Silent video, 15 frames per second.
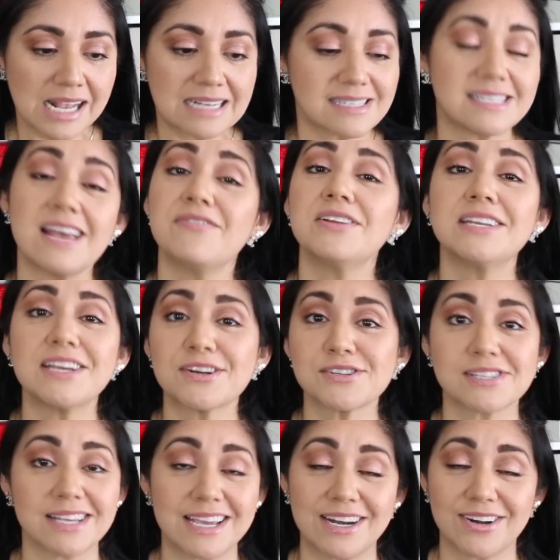Seven
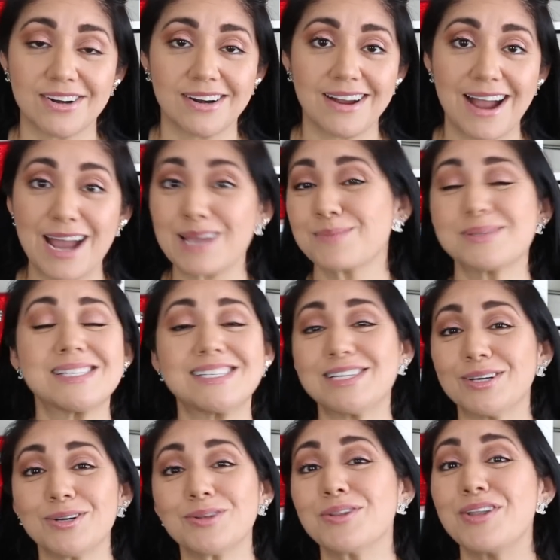years later, I am
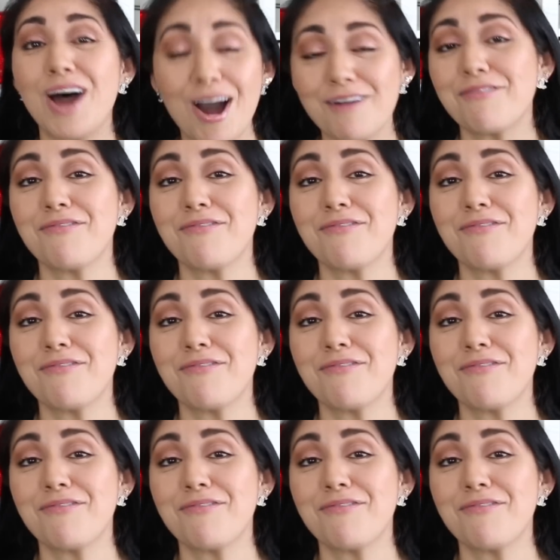still not